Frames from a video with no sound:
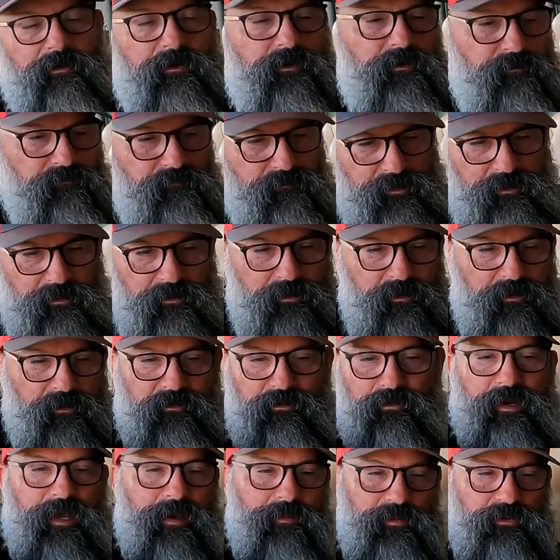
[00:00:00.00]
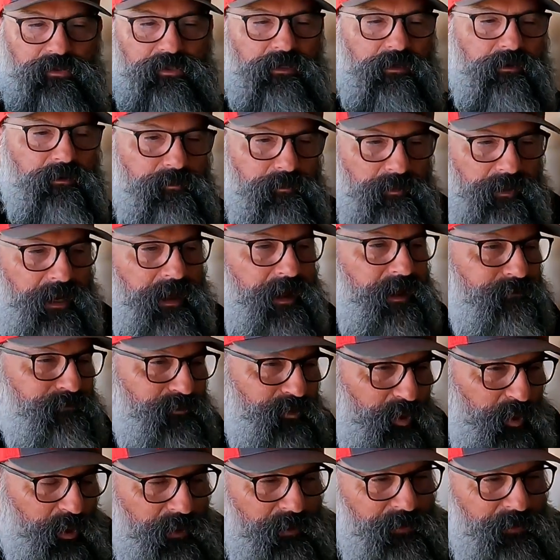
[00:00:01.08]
and your neighbor's a good MacGyver.